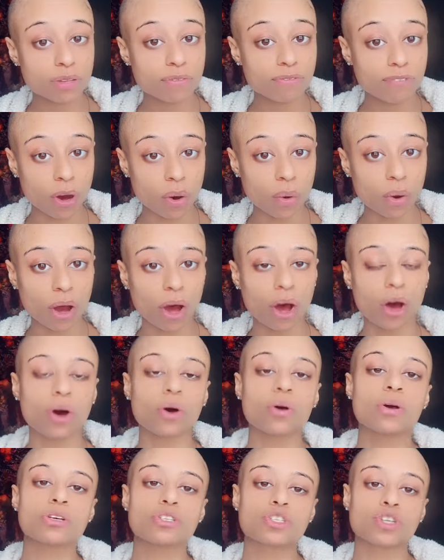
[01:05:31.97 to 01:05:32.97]
answer the phone
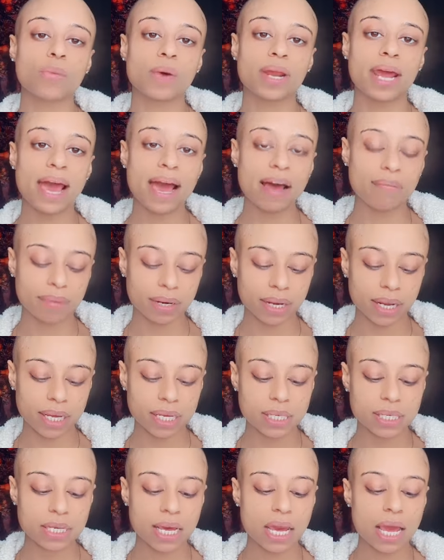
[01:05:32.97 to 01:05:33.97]
call so what
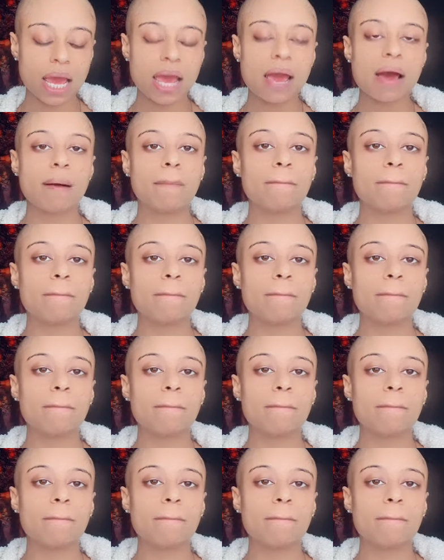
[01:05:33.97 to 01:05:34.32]
happened is